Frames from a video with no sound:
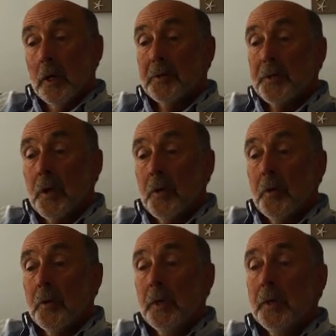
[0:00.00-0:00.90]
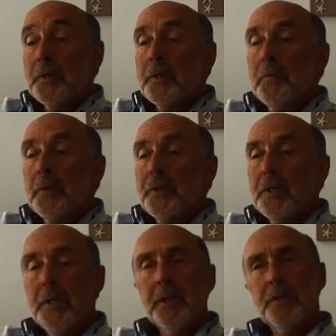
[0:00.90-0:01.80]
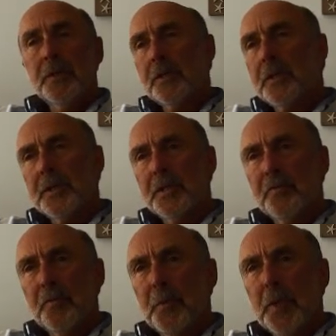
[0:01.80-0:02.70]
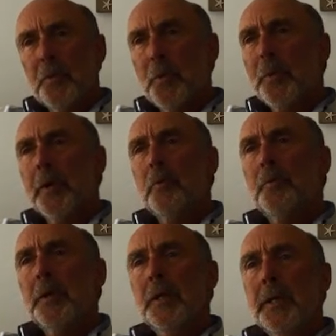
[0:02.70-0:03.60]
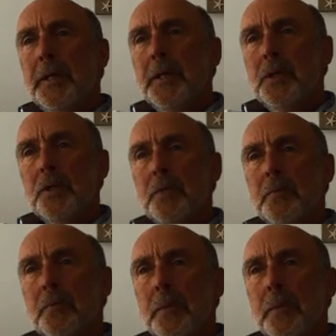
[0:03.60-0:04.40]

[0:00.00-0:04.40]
and so yes, I want to set exercises for people that help engage them.